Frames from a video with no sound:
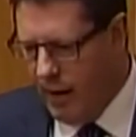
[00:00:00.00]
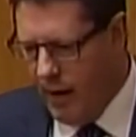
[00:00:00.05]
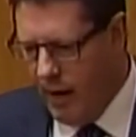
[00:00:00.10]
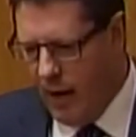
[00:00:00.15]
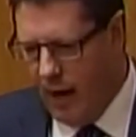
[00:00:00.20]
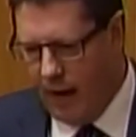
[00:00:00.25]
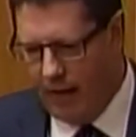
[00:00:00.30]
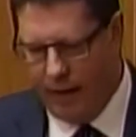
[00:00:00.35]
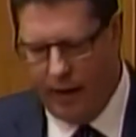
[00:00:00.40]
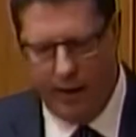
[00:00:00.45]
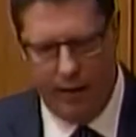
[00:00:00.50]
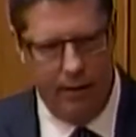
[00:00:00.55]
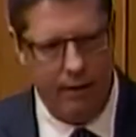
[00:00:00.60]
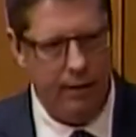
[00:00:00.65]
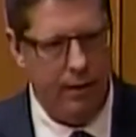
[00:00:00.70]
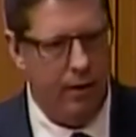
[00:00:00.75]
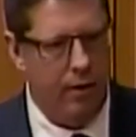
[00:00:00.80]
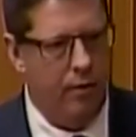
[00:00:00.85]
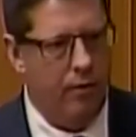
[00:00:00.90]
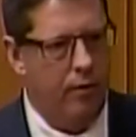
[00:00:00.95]

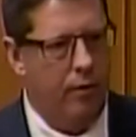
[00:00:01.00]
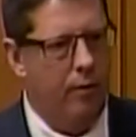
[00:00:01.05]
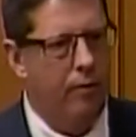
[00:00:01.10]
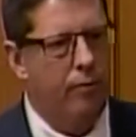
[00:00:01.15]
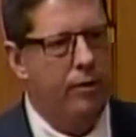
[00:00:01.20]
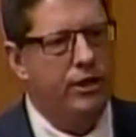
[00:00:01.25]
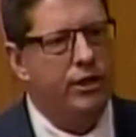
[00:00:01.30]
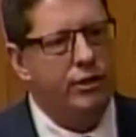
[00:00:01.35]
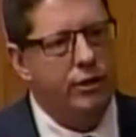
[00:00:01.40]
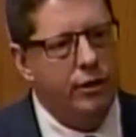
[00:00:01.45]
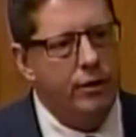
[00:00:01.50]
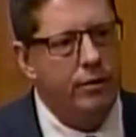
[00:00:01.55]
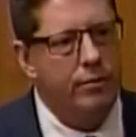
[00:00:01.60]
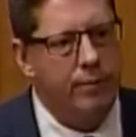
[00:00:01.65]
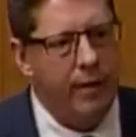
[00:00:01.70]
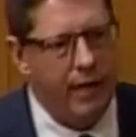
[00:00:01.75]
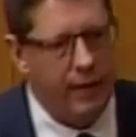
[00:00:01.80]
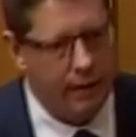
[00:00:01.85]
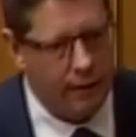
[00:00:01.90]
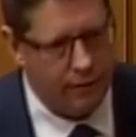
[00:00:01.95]
that, you know, we
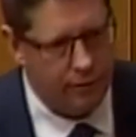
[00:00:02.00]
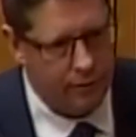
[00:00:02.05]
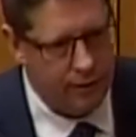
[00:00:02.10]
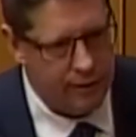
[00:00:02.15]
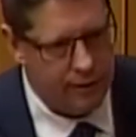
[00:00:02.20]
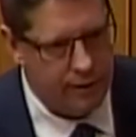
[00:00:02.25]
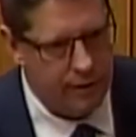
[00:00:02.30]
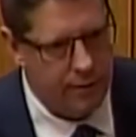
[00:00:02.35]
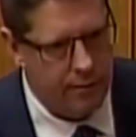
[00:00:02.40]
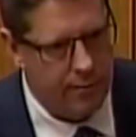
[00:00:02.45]
shouldn't be increasing